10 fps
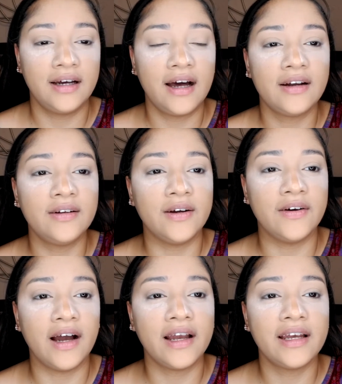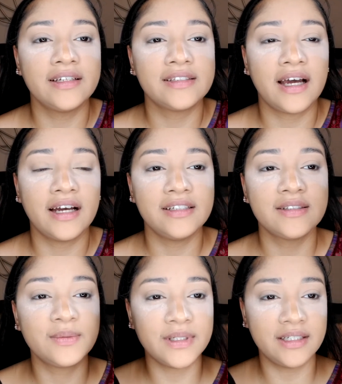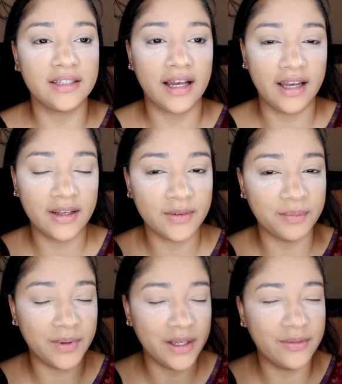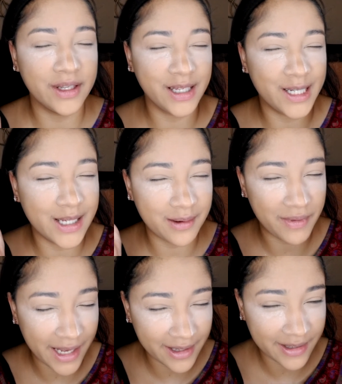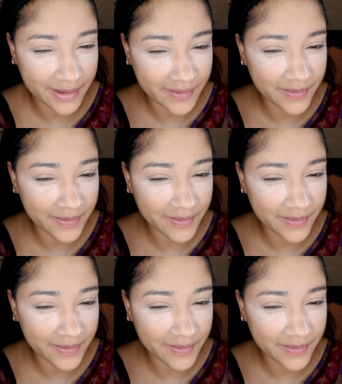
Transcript: I don't know, I guess I just want to like be really good at makeup